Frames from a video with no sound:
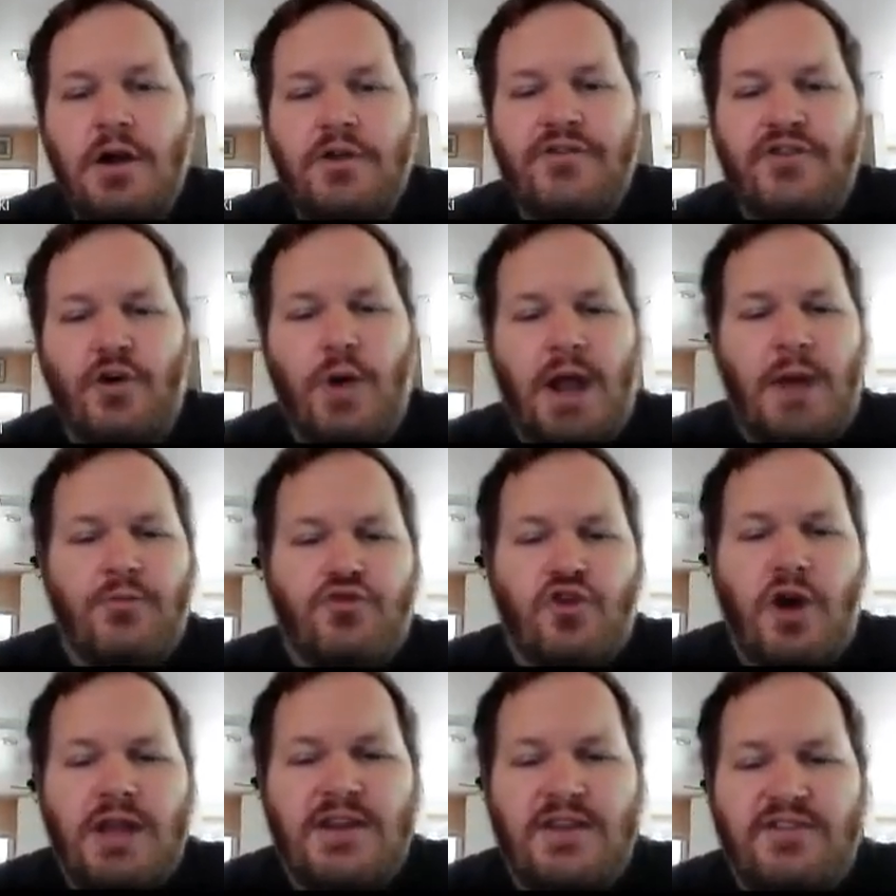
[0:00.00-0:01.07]
So what I'm
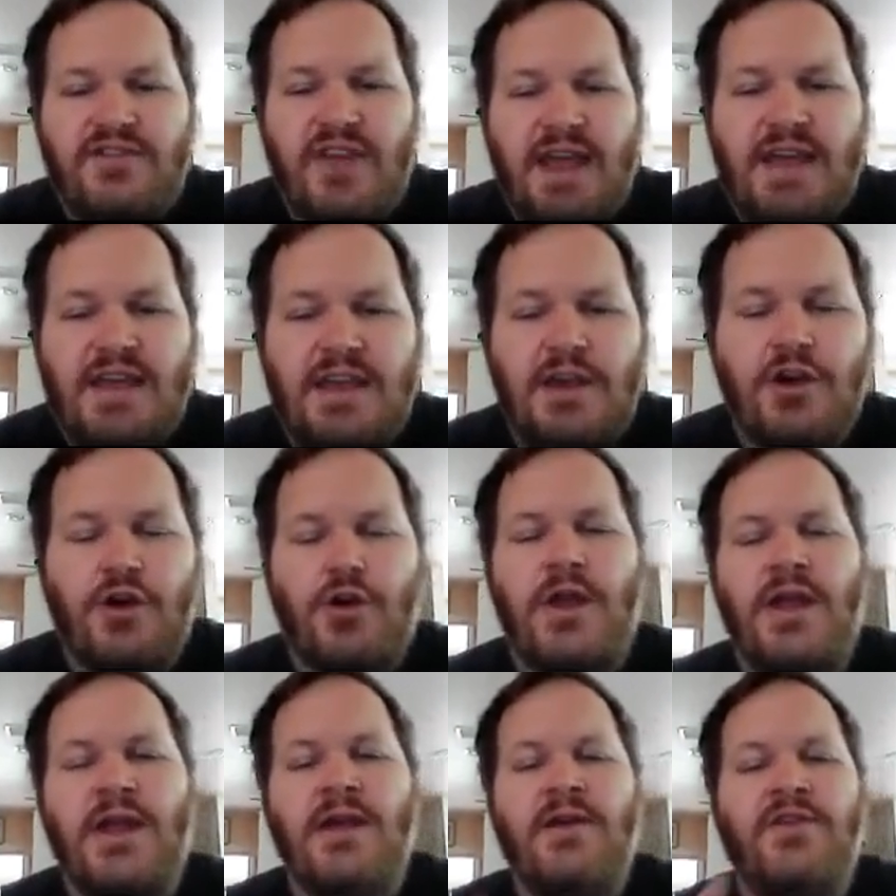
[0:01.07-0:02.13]
trying to say here
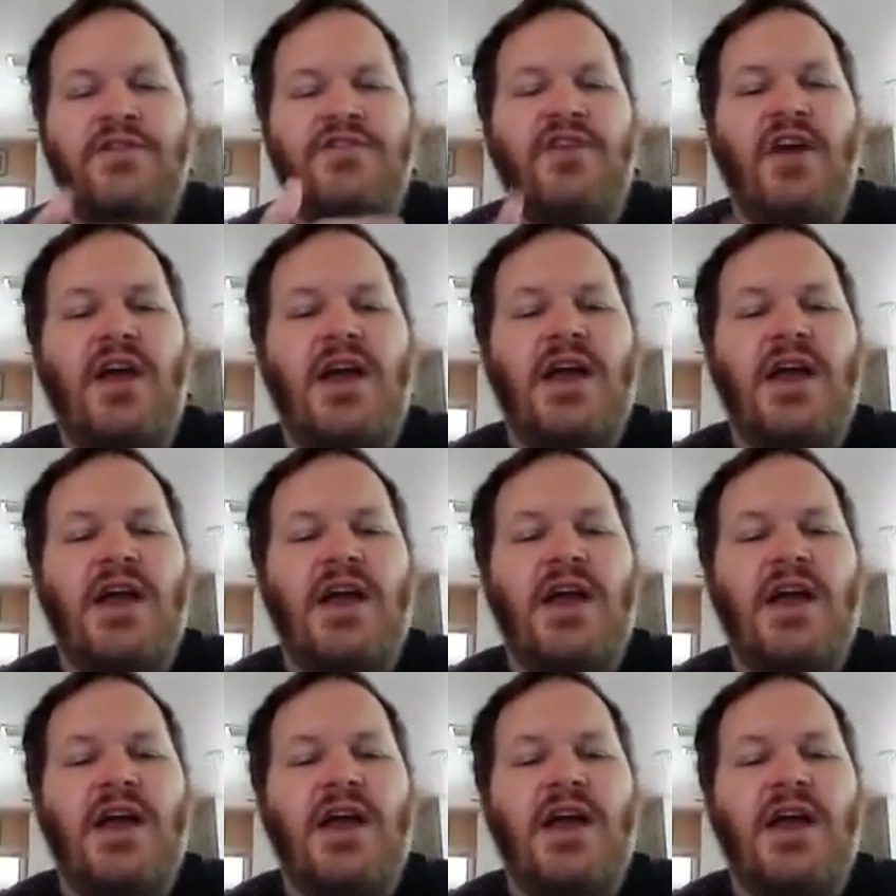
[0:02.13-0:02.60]
is,